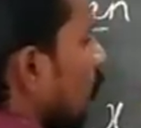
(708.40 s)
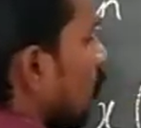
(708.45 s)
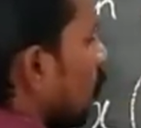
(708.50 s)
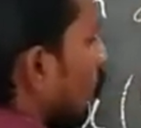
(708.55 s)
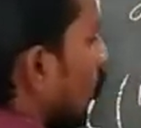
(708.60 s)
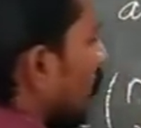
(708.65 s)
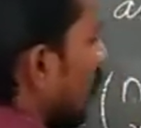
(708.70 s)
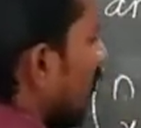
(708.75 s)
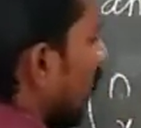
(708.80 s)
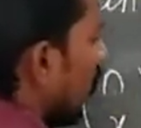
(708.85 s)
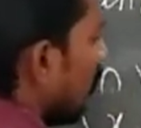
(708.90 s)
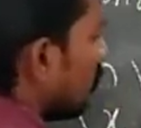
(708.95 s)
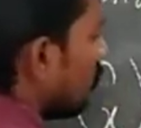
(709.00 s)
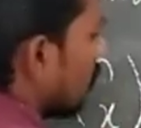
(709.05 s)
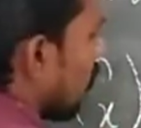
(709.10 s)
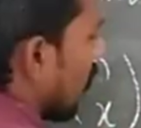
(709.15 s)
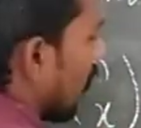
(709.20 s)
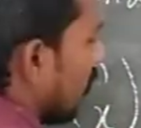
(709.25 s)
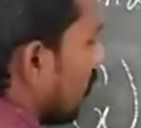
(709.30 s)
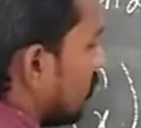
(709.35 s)
why I
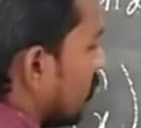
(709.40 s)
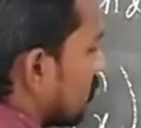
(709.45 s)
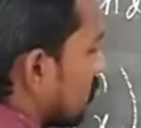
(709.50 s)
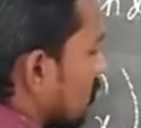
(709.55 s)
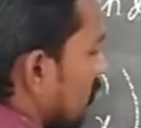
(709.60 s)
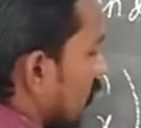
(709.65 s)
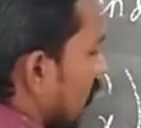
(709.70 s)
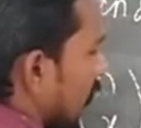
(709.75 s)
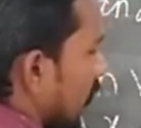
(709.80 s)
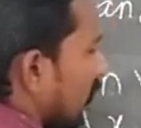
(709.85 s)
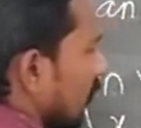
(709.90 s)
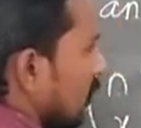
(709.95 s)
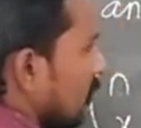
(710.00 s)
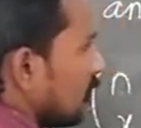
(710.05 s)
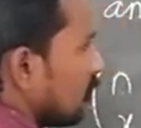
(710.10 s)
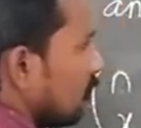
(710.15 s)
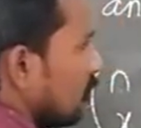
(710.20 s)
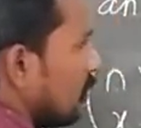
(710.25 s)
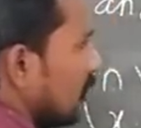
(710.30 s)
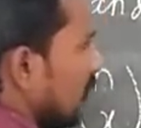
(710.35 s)
am write this
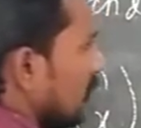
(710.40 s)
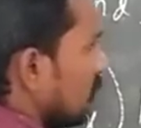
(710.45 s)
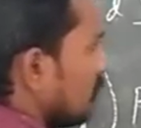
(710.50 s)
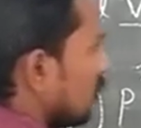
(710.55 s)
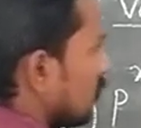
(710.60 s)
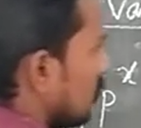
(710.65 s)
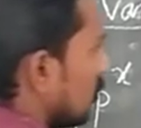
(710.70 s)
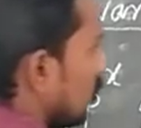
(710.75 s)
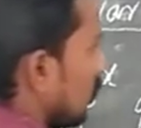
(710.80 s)
like means